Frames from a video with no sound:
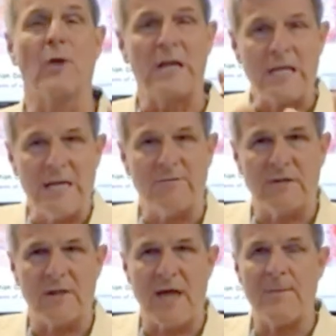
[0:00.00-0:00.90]
we're going to give
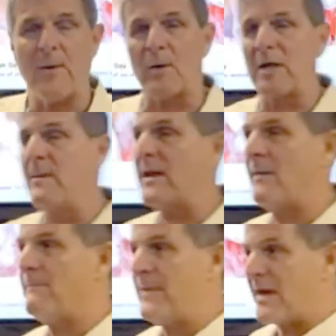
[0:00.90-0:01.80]
to them, and we're going to make
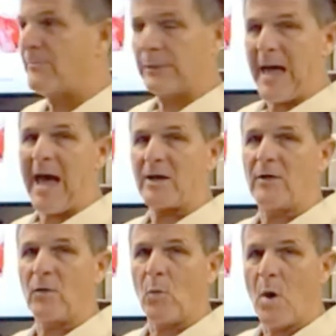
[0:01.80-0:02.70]
a big plaque
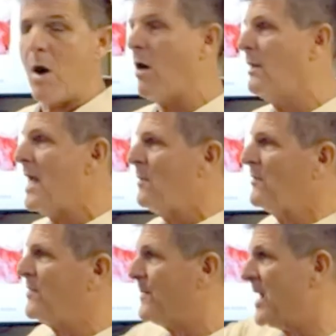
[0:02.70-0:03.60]
on the wall
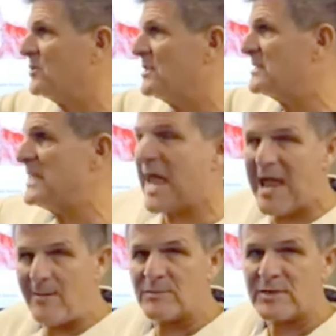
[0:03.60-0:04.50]
with the patient's
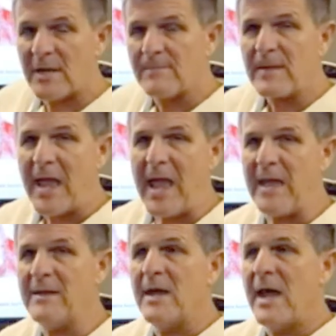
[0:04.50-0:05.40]
names
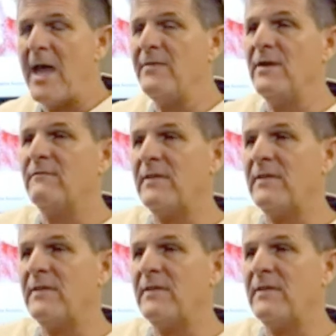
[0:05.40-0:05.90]
and the